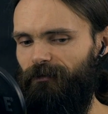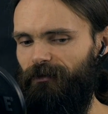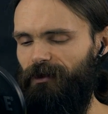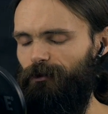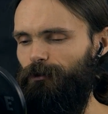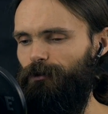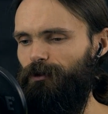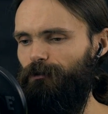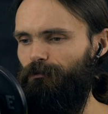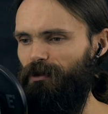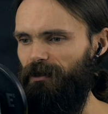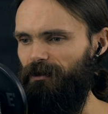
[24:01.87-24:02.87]
that you
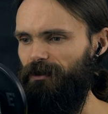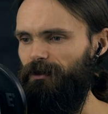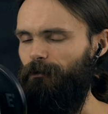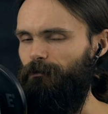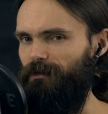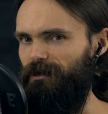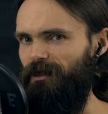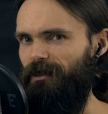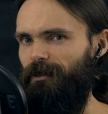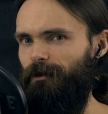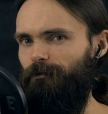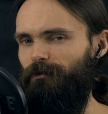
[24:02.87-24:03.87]
spend some
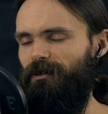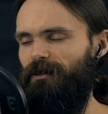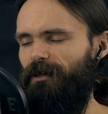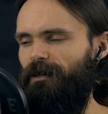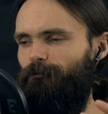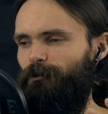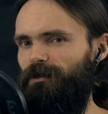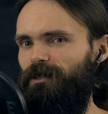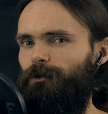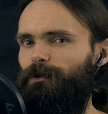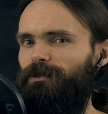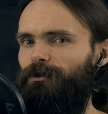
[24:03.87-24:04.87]
time every
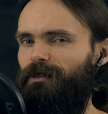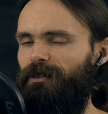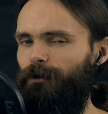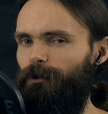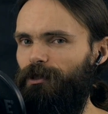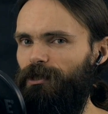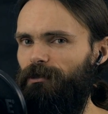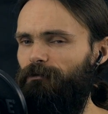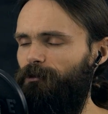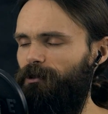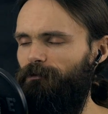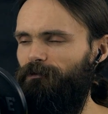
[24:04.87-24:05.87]
day with the language,
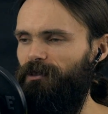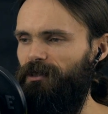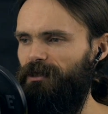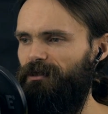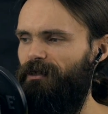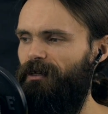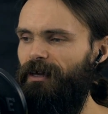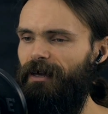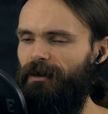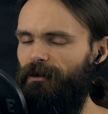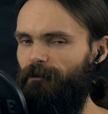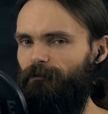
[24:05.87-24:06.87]
even if it's
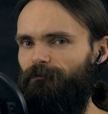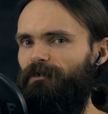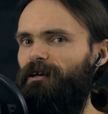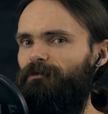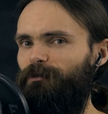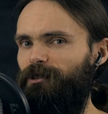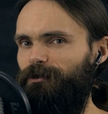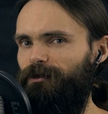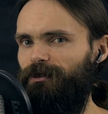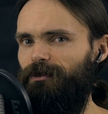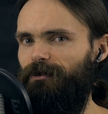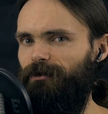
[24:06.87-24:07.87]
5
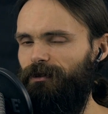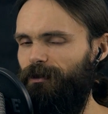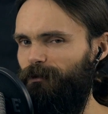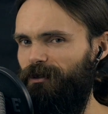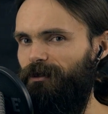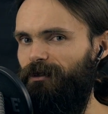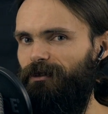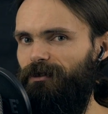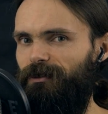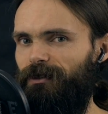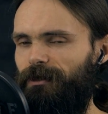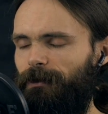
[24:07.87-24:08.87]
minutes or something like
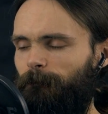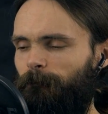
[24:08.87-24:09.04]
this.